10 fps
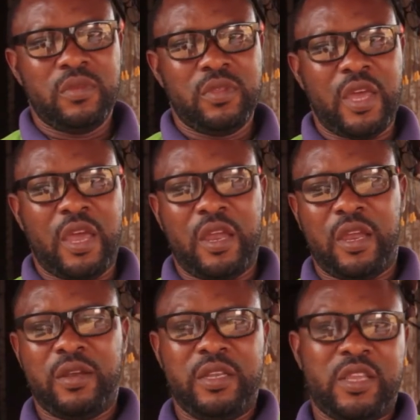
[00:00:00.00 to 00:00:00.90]

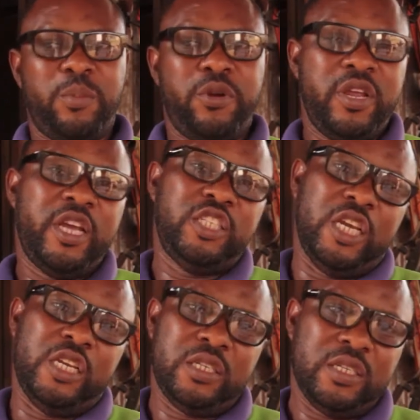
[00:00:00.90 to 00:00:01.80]
the entrepreneur
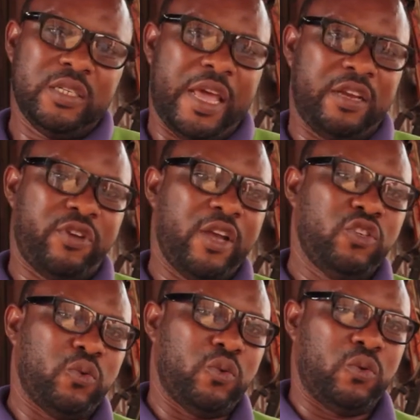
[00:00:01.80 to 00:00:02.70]
chain, like trying
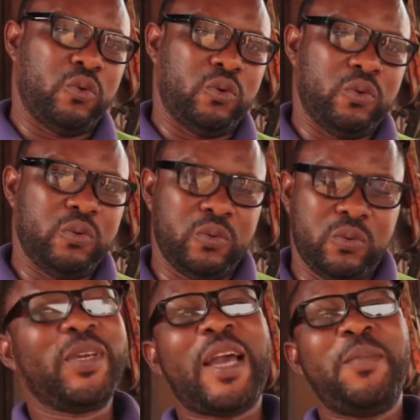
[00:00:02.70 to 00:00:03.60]
to
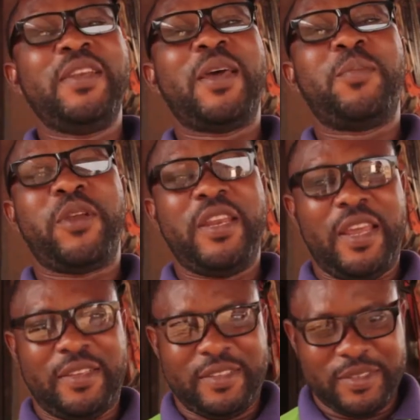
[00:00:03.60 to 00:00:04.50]
become
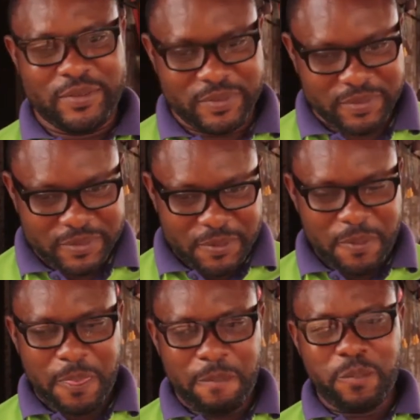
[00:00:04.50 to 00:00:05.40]
entrepreneurs.
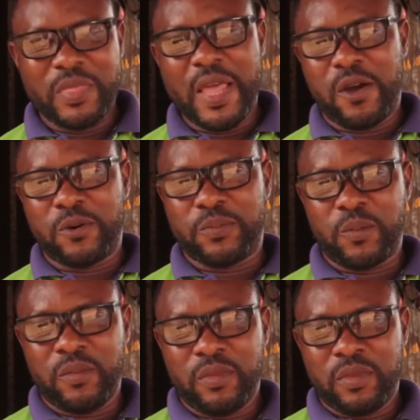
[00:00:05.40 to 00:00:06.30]
Now,
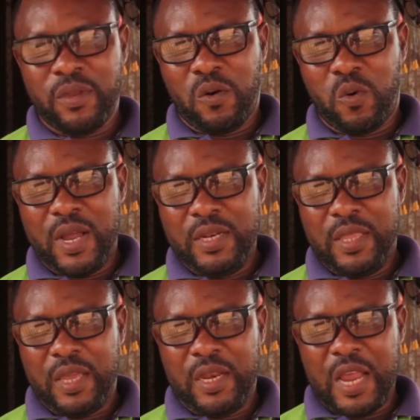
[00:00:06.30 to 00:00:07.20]
one
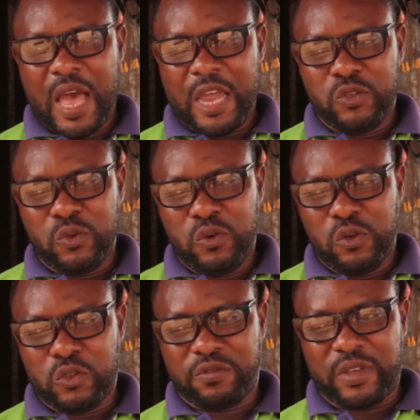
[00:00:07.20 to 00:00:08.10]
thing I took
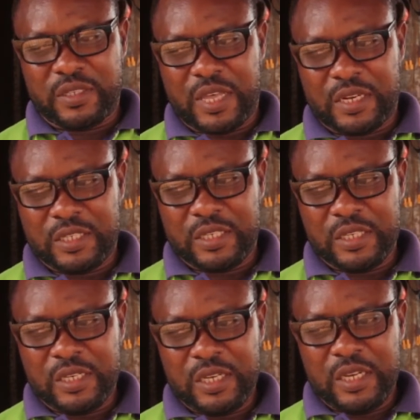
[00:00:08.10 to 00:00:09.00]
note of is that
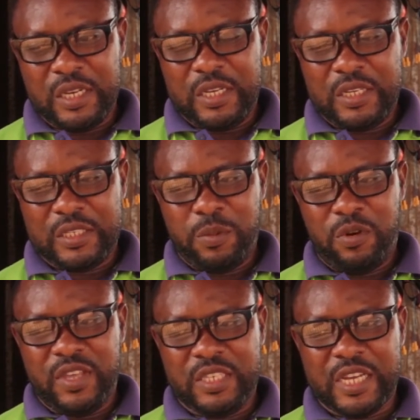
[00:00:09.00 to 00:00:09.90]
some
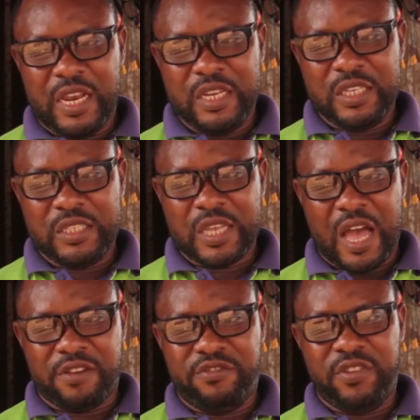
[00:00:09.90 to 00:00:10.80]
of the challenges I
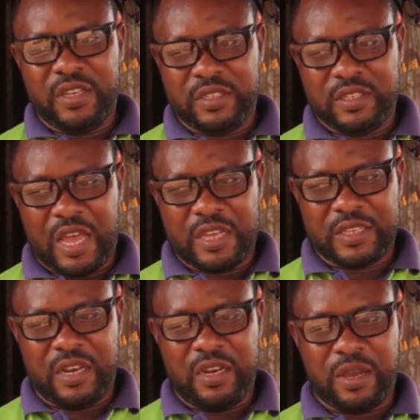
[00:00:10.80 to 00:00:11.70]
have faced
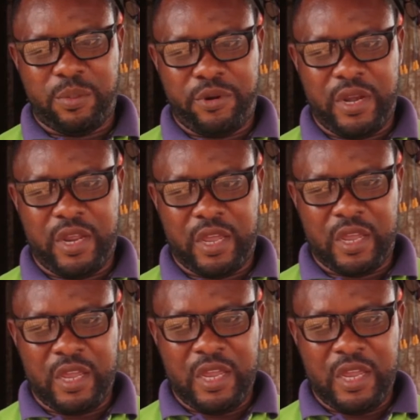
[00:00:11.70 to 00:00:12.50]
as an entrepreneur